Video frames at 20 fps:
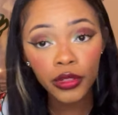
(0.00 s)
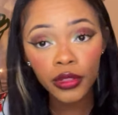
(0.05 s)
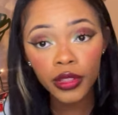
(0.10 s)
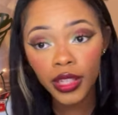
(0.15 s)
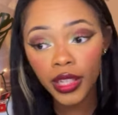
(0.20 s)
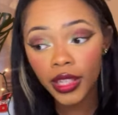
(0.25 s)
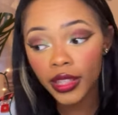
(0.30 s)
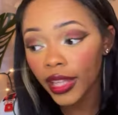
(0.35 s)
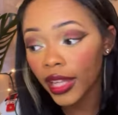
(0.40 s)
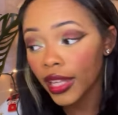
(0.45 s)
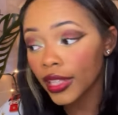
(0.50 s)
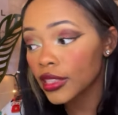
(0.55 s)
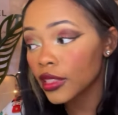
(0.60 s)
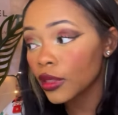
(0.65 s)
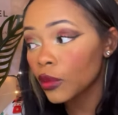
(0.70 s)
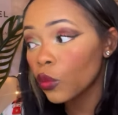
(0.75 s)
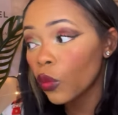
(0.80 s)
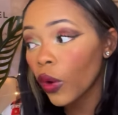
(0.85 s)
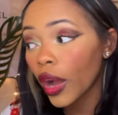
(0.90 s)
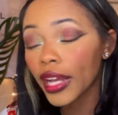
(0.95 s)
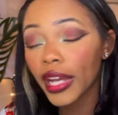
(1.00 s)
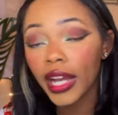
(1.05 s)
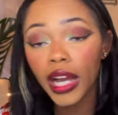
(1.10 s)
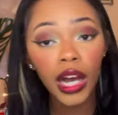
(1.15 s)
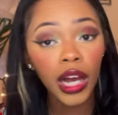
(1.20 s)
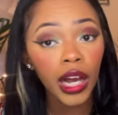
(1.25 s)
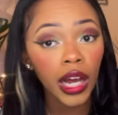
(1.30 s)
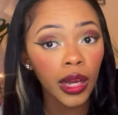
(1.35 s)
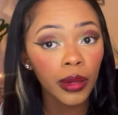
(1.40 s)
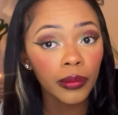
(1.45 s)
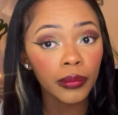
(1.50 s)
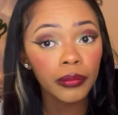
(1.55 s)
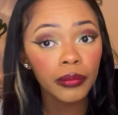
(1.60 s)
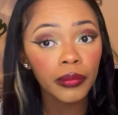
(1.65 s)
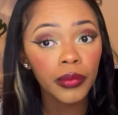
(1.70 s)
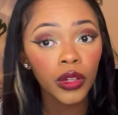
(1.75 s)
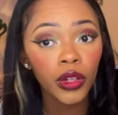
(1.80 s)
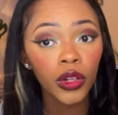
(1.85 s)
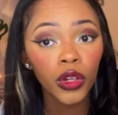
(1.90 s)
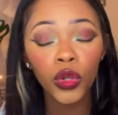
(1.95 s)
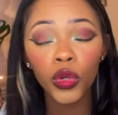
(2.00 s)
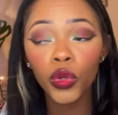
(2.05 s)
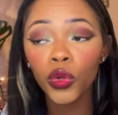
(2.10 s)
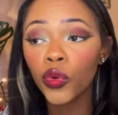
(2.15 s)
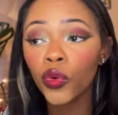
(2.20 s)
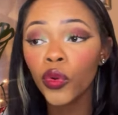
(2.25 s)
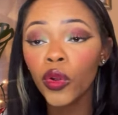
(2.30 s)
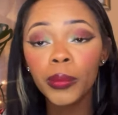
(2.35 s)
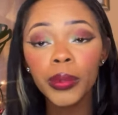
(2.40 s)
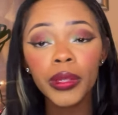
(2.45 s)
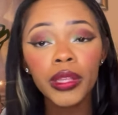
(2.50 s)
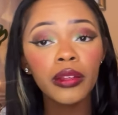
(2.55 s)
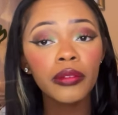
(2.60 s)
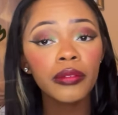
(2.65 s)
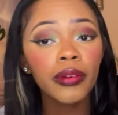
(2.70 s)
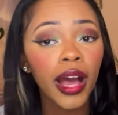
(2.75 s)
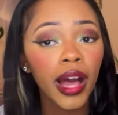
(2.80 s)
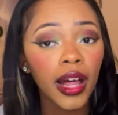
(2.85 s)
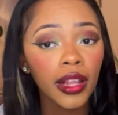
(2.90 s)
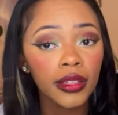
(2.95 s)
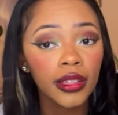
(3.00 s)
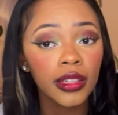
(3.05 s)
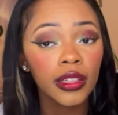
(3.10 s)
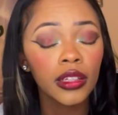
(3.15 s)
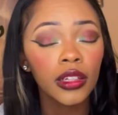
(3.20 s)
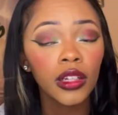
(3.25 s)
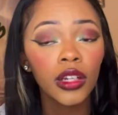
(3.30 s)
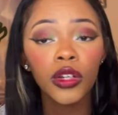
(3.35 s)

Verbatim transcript: you think that some white cop who grew up in the Valley,